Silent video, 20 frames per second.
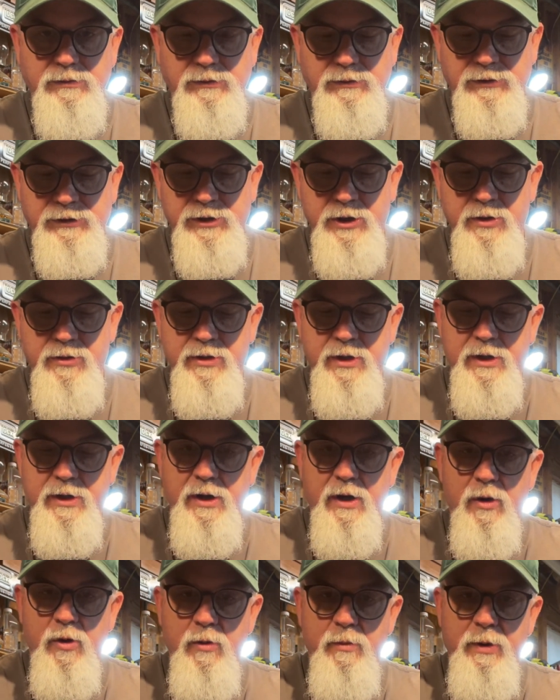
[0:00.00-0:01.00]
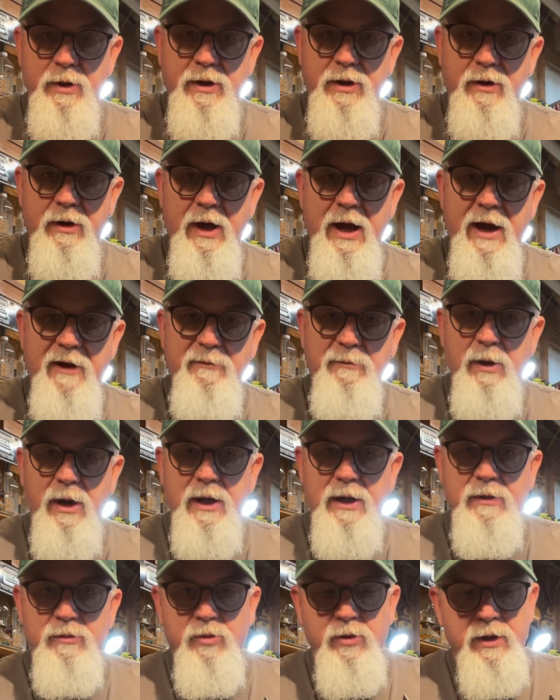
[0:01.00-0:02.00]
use it to open your knife
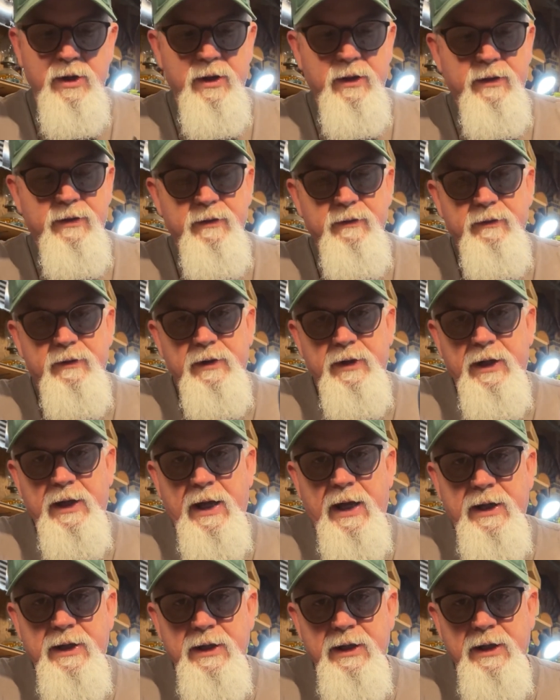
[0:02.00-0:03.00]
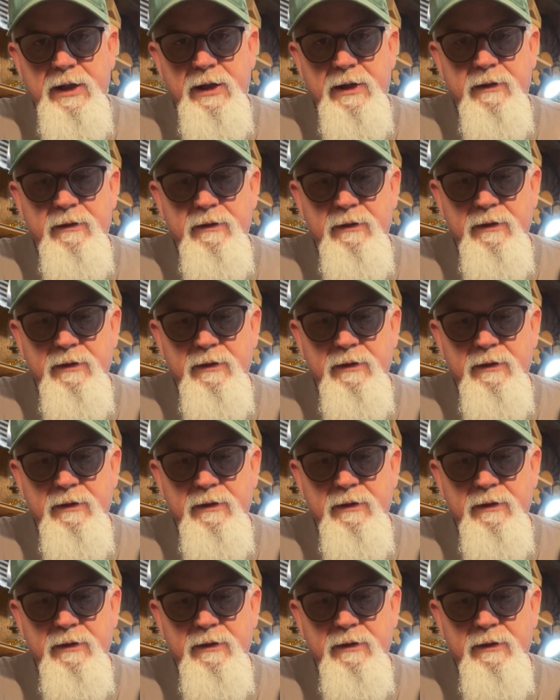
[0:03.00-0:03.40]
blade with, and I did.